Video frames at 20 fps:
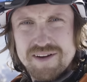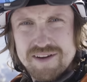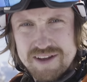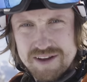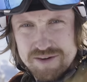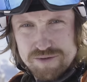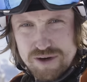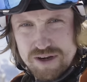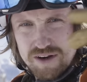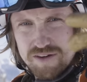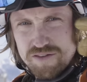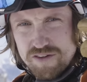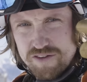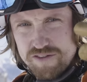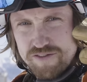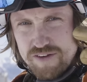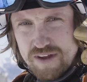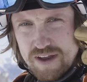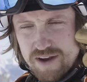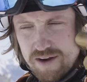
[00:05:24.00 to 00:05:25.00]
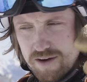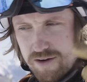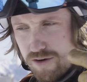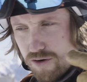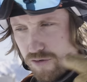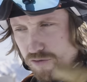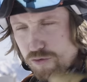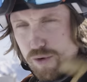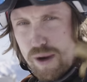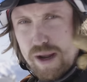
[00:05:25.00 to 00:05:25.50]
get rid of the fear
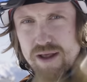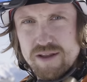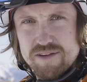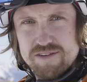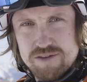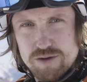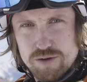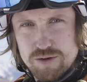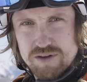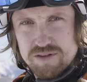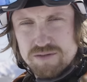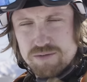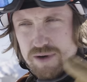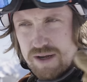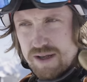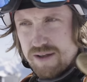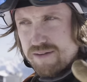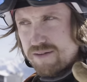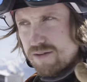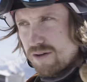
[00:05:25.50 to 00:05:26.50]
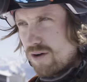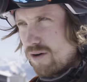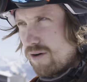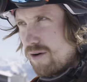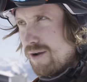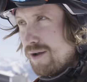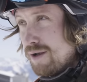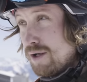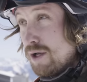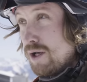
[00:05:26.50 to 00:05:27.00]
of rails too, because rails are
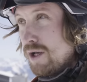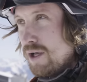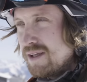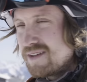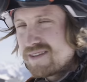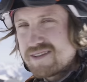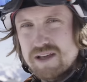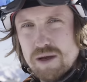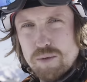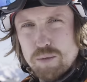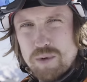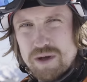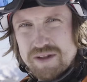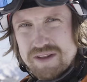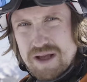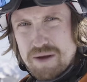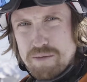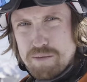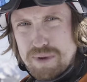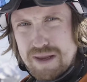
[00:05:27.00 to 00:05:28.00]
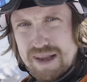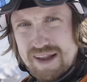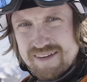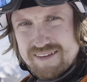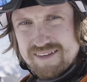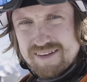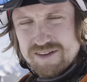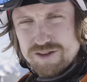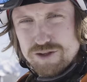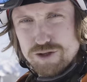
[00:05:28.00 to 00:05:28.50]
somewhat
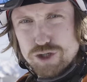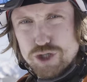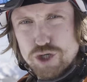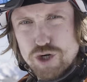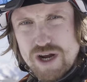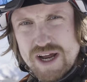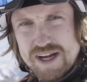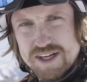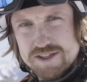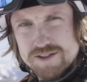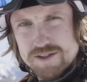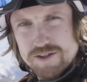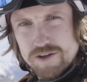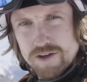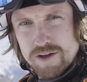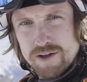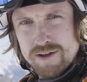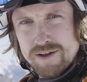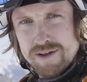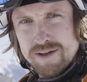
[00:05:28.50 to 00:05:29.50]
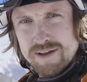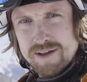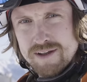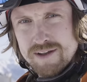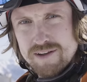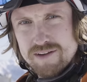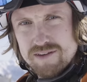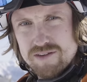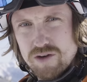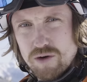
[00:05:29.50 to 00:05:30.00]
unpleasant to crash on.
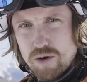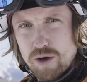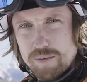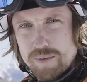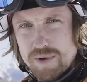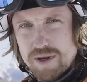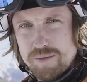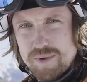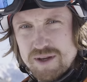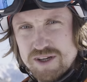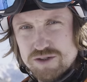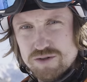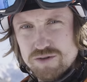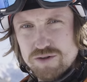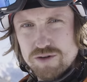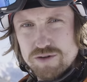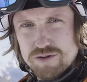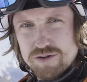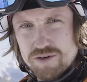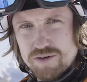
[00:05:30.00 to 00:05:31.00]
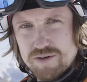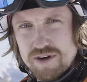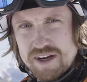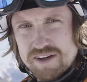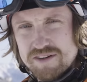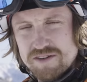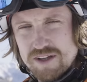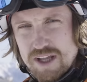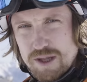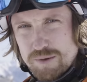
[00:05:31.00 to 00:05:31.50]
So I'm gonna make sure not to
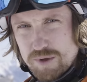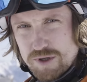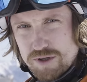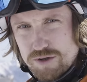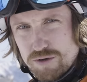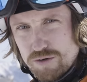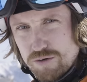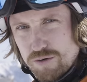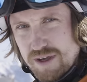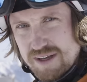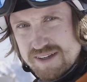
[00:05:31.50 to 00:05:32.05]
crash on them and do